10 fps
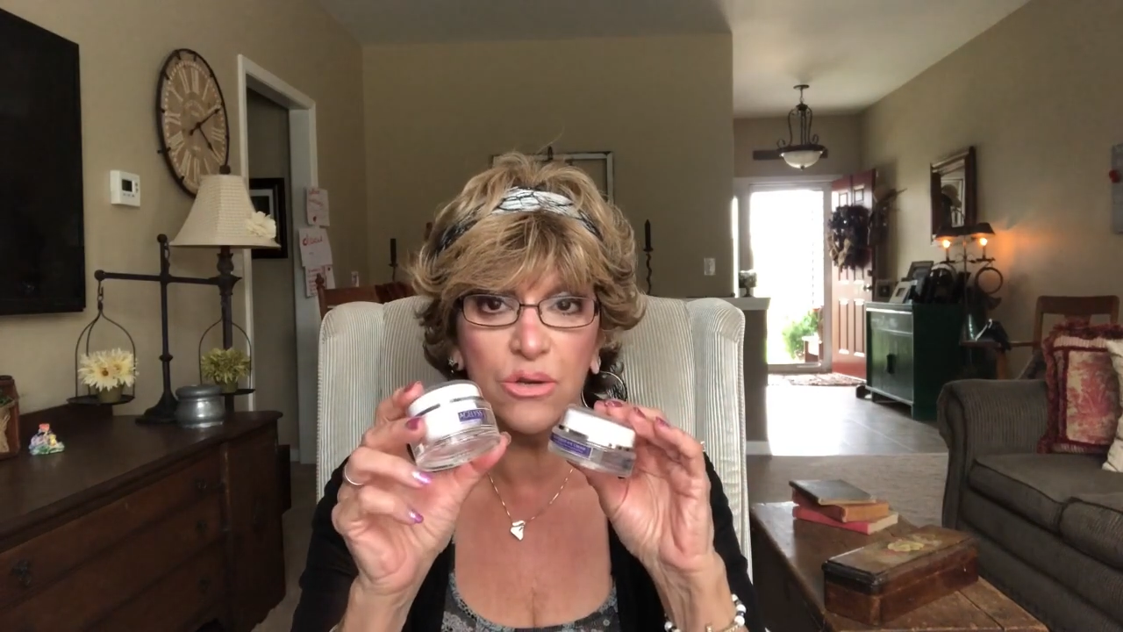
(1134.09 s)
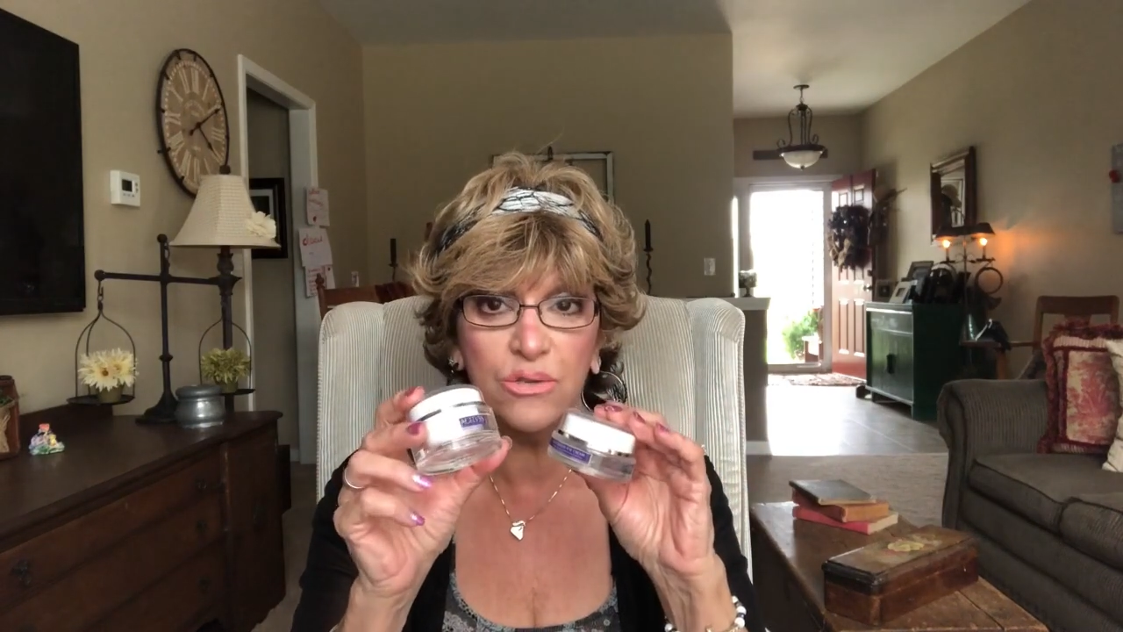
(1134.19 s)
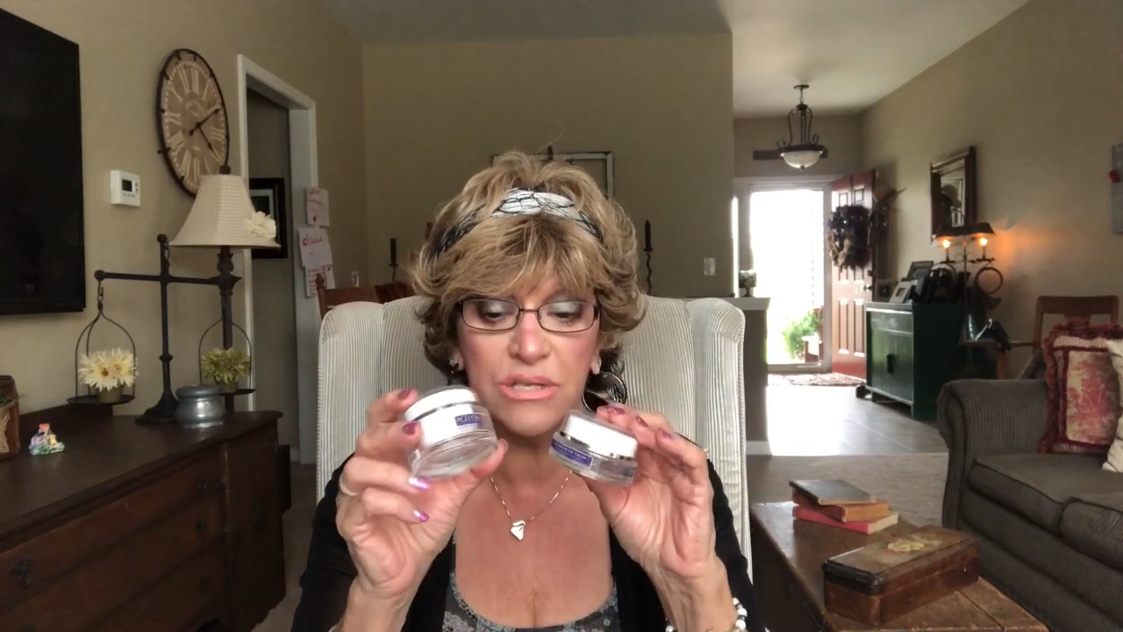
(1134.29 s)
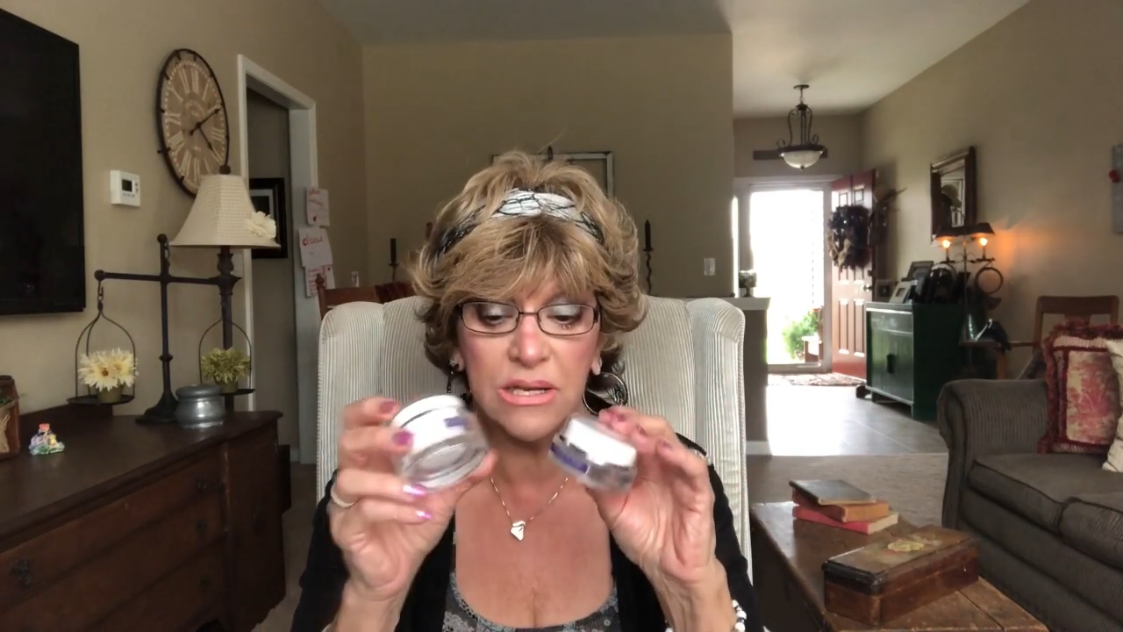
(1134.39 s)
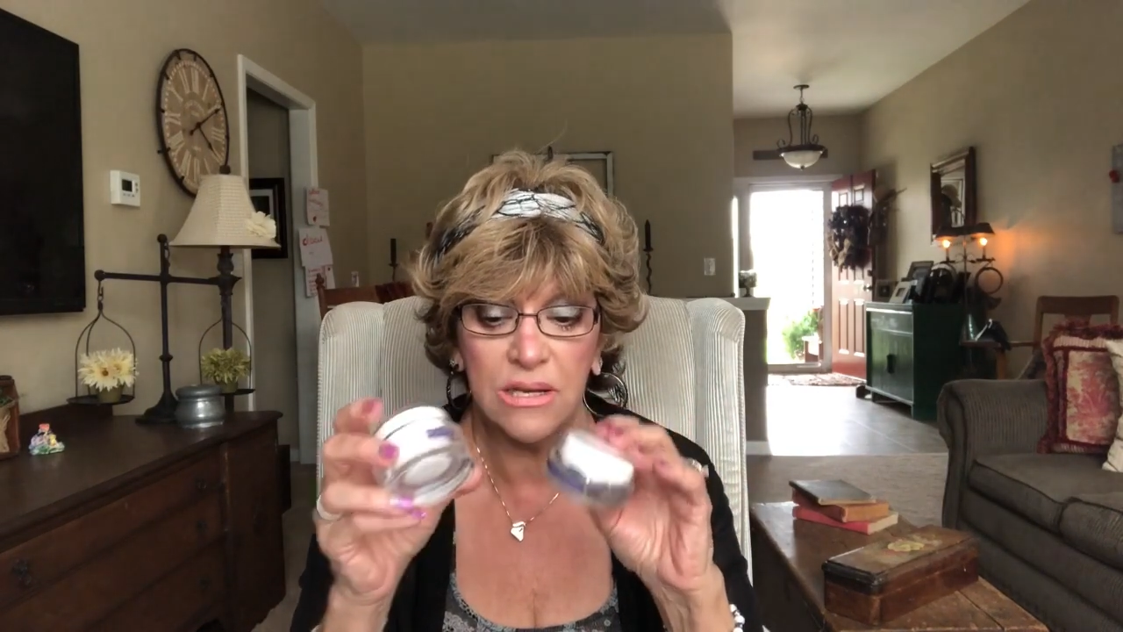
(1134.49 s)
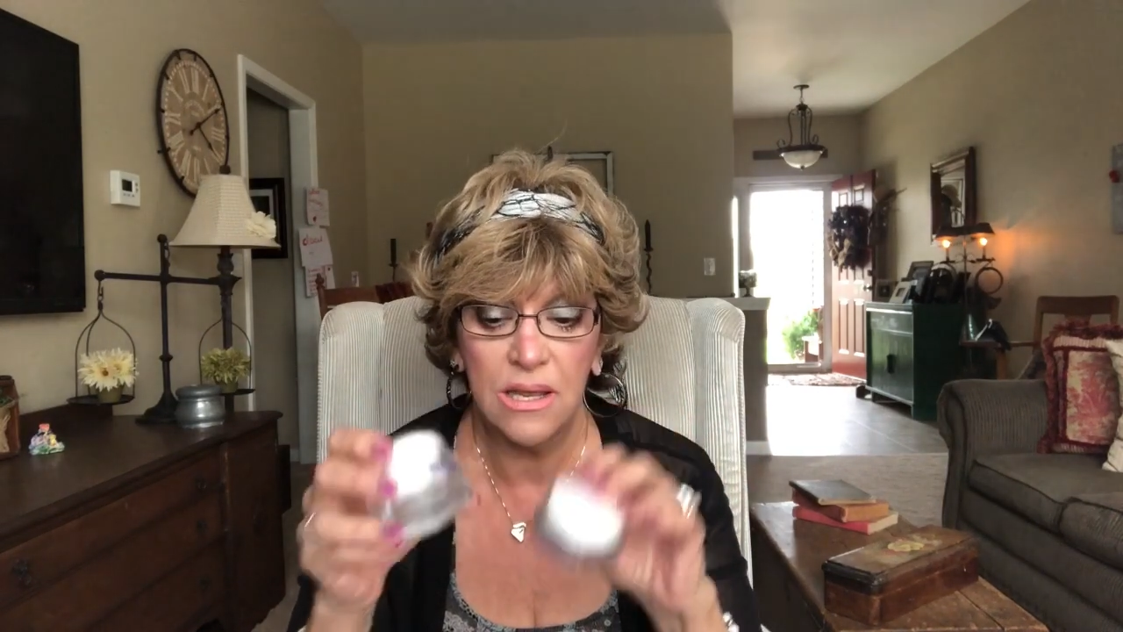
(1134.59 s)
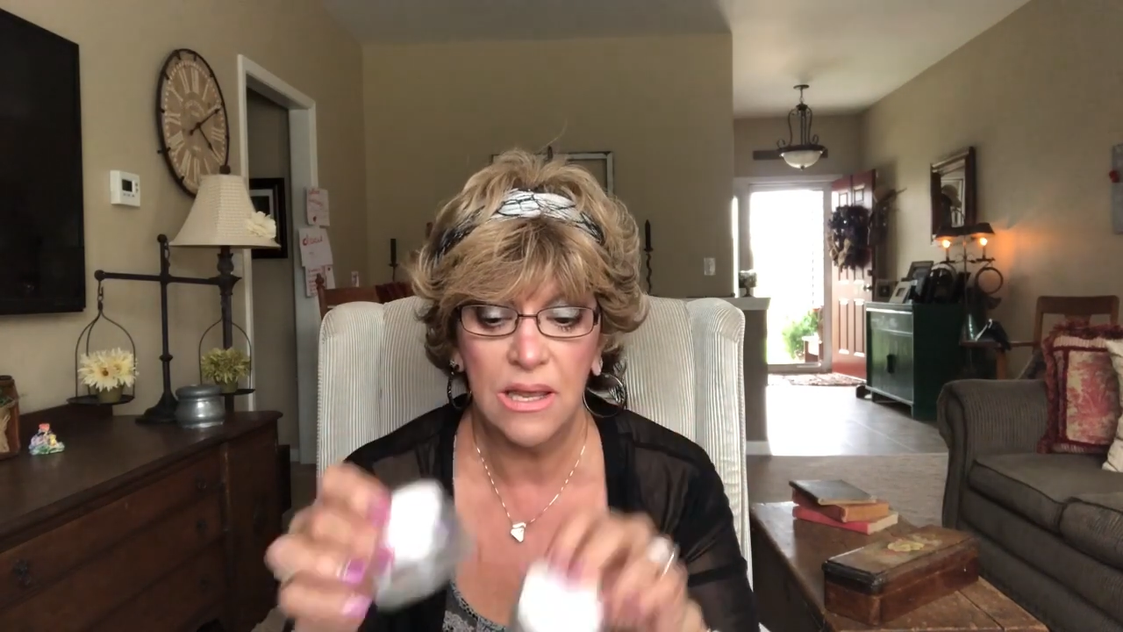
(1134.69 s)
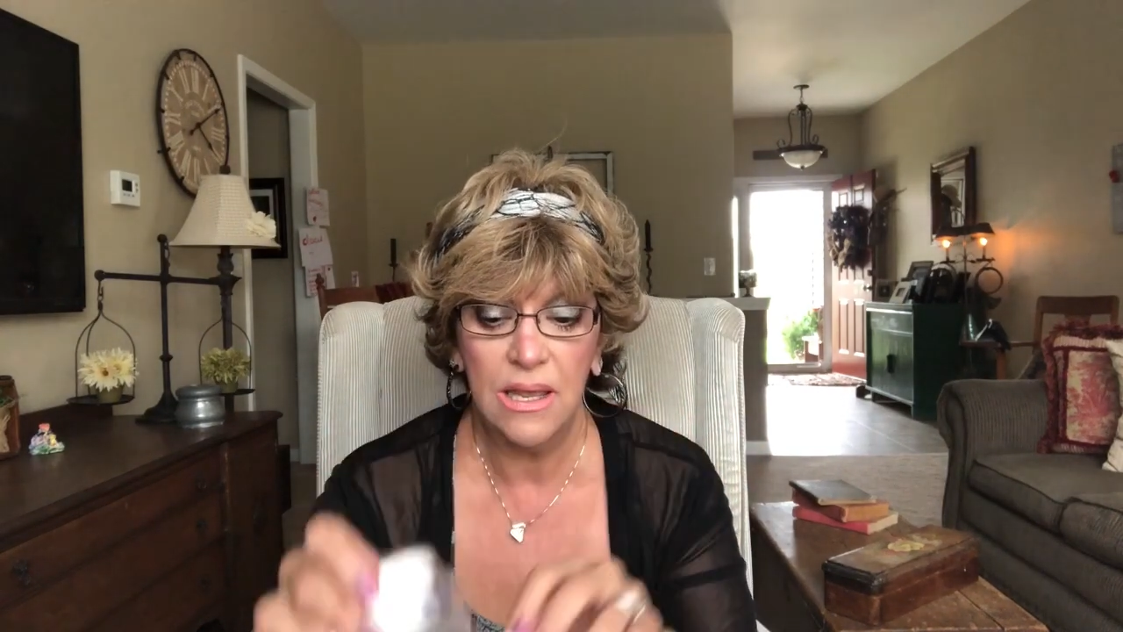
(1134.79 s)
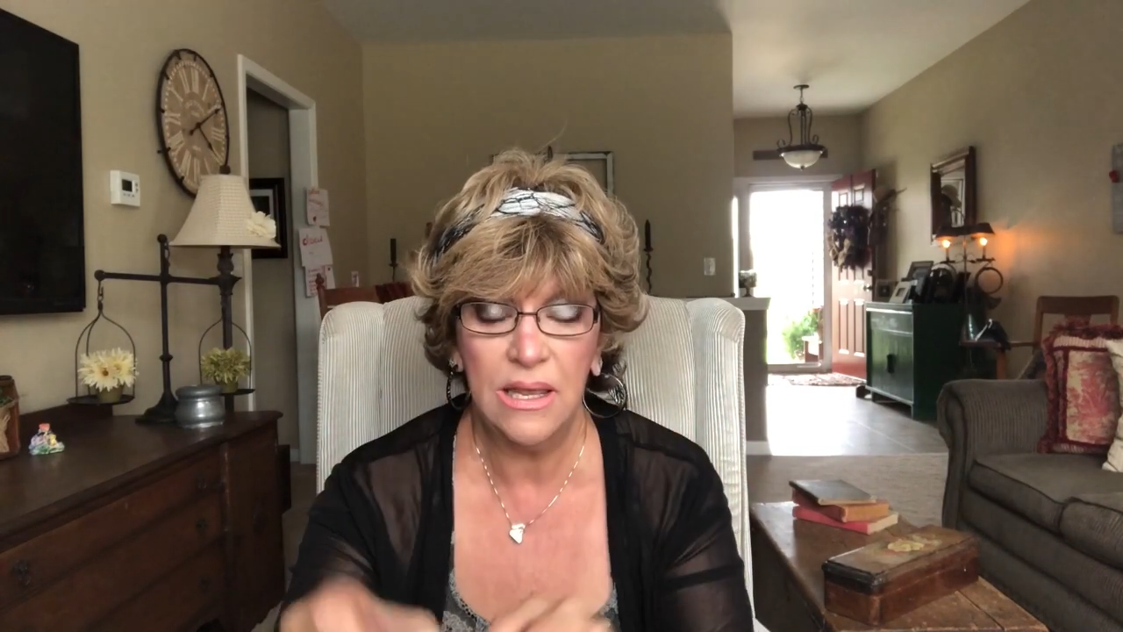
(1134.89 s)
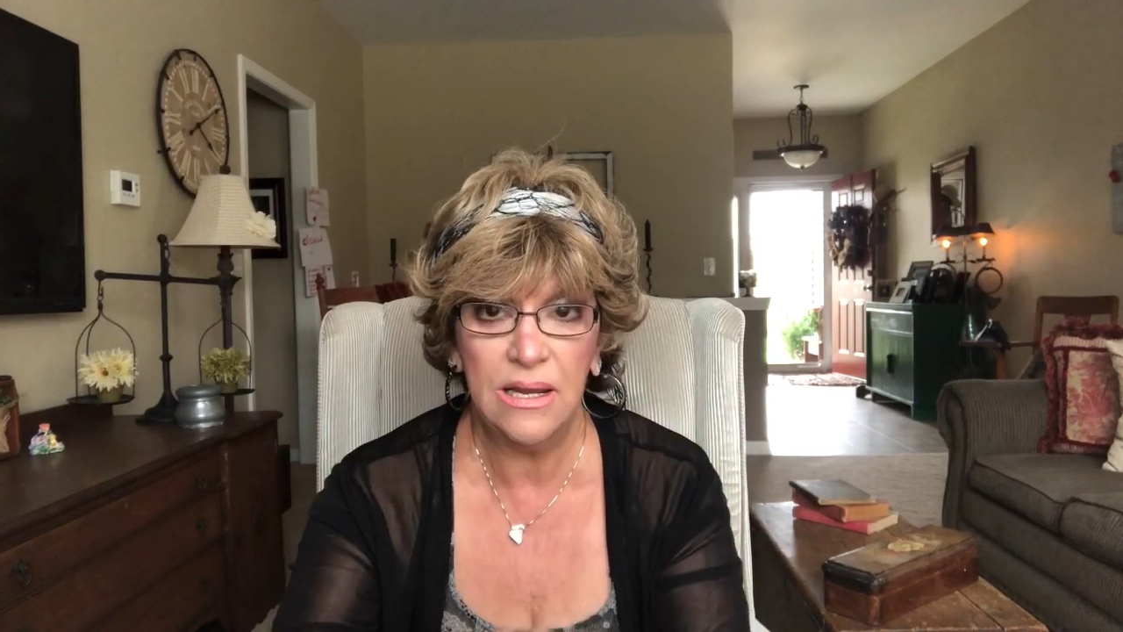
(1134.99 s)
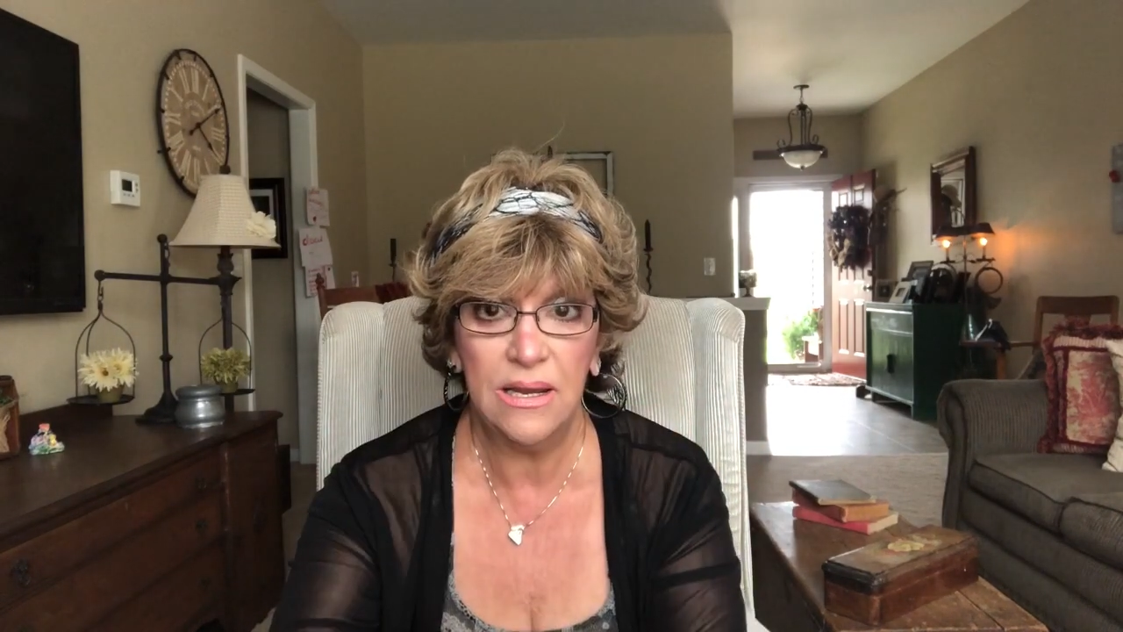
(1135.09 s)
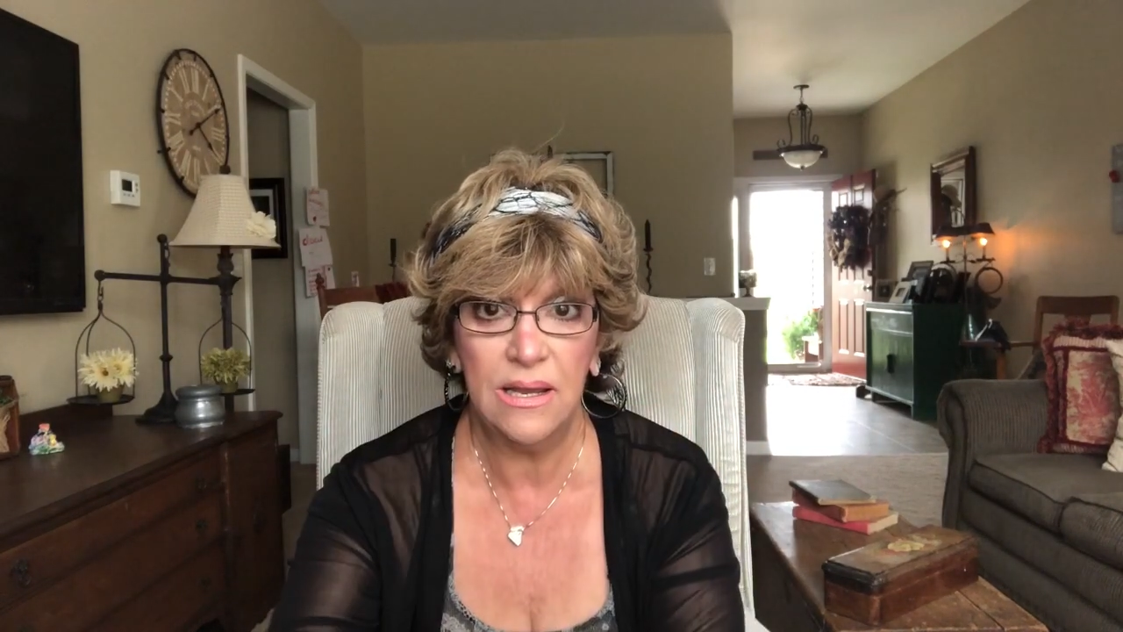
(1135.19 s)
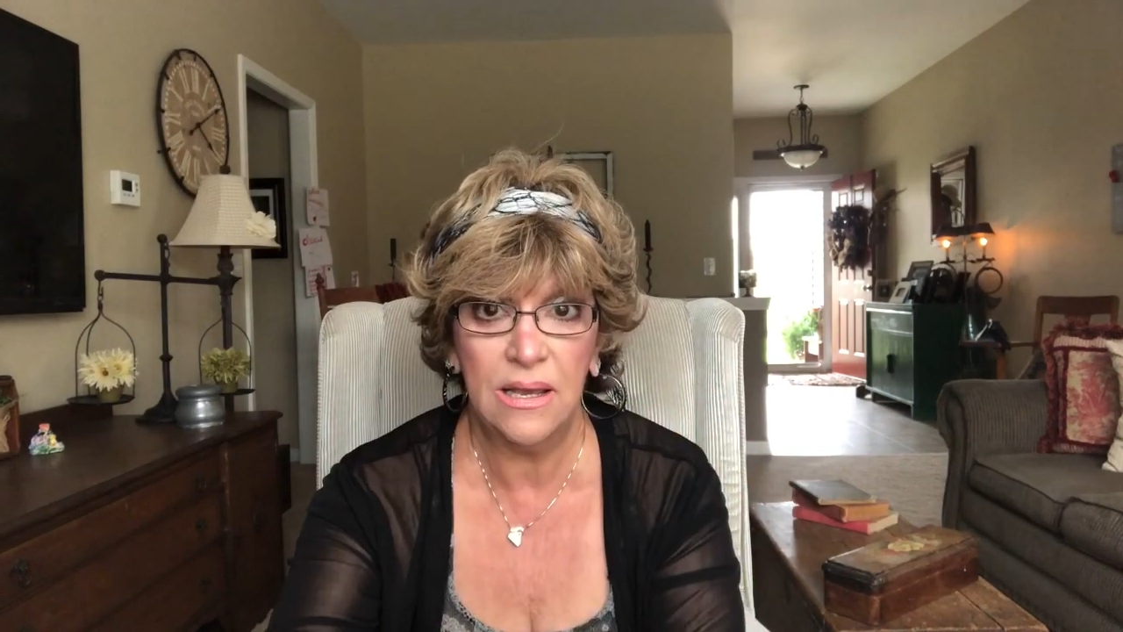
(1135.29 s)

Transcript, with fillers: using it